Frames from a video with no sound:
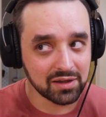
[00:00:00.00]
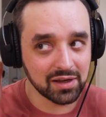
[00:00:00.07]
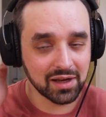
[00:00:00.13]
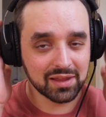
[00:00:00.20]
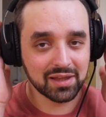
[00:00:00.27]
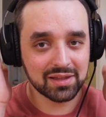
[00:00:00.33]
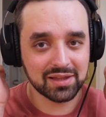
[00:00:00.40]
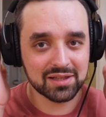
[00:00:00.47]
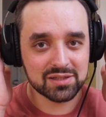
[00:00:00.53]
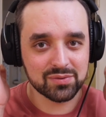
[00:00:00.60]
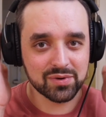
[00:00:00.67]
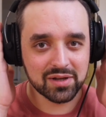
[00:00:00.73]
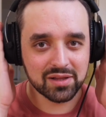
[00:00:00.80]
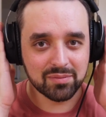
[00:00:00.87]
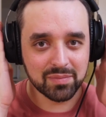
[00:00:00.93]
I think that's
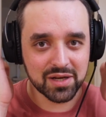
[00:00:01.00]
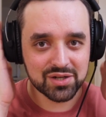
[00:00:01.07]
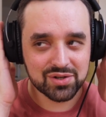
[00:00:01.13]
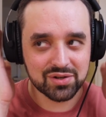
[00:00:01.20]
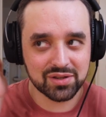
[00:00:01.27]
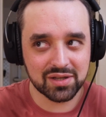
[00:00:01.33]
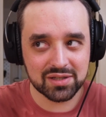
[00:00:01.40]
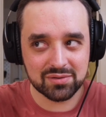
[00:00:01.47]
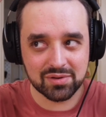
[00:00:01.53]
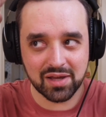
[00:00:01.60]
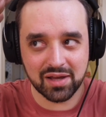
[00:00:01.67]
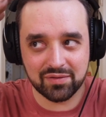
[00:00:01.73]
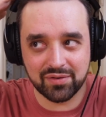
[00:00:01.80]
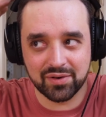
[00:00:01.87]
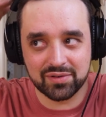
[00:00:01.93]
one of the major things with
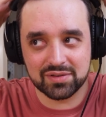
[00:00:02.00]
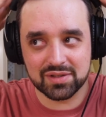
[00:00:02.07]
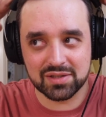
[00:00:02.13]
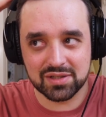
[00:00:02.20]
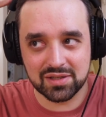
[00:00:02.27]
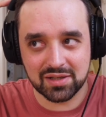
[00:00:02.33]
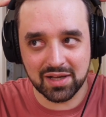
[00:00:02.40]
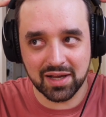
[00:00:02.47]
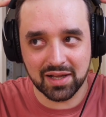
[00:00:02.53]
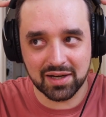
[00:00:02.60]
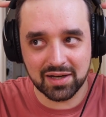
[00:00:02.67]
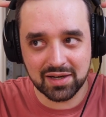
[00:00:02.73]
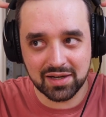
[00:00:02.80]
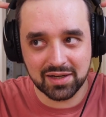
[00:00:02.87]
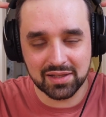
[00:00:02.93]
headphones is you get
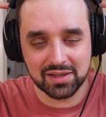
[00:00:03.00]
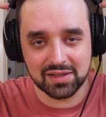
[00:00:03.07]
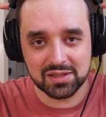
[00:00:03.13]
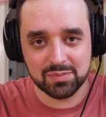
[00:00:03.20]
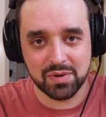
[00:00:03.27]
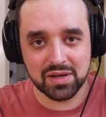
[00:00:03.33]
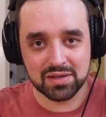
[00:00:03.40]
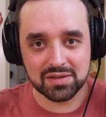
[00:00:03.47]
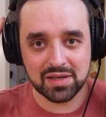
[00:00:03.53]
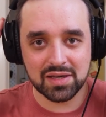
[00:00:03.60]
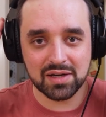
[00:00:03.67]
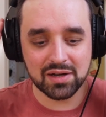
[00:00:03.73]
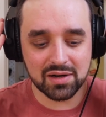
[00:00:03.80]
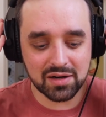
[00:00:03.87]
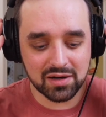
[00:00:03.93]
this space
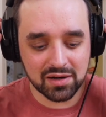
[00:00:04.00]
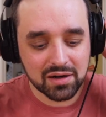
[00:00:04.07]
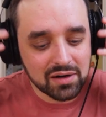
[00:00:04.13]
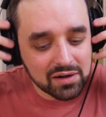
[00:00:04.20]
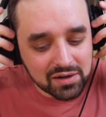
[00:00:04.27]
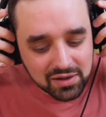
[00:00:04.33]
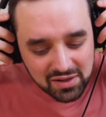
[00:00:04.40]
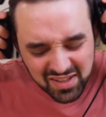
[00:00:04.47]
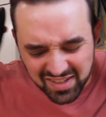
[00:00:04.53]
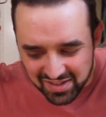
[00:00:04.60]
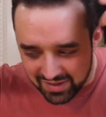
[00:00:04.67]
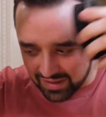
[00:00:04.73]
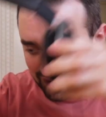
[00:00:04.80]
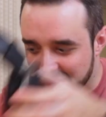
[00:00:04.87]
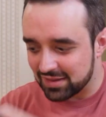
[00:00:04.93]
here,
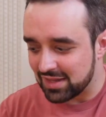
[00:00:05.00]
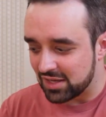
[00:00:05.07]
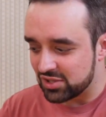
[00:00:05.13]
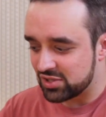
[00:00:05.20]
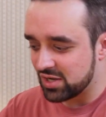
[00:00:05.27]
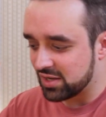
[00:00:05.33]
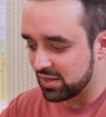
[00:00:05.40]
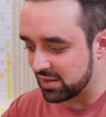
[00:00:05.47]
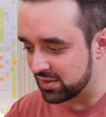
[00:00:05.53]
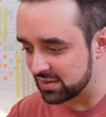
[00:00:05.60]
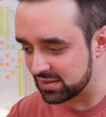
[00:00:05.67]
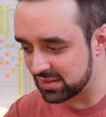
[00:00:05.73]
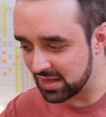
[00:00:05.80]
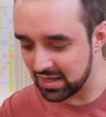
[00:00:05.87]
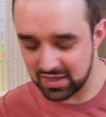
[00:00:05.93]
get that chunk on the
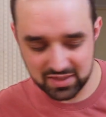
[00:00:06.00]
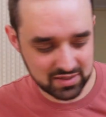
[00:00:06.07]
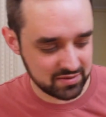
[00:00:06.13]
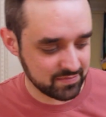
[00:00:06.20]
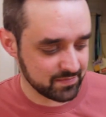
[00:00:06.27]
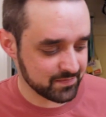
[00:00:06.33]
side.